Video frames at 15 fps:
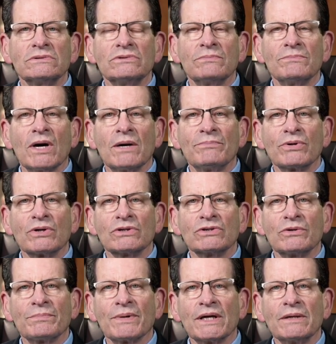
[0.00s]
your mom put on
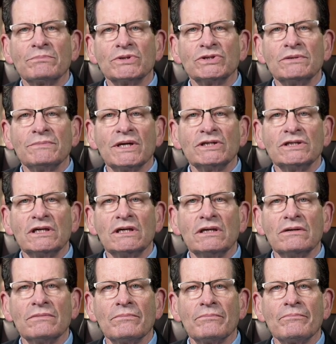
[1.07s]
your plate but she made you
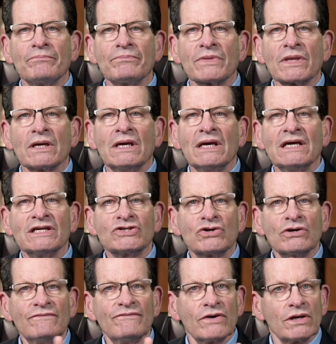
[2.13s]
eat. It's
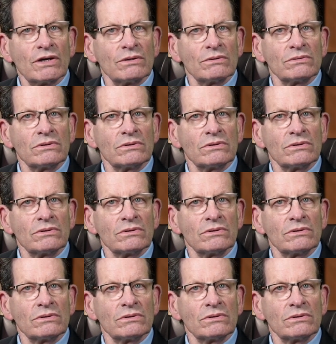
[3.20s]
good for you.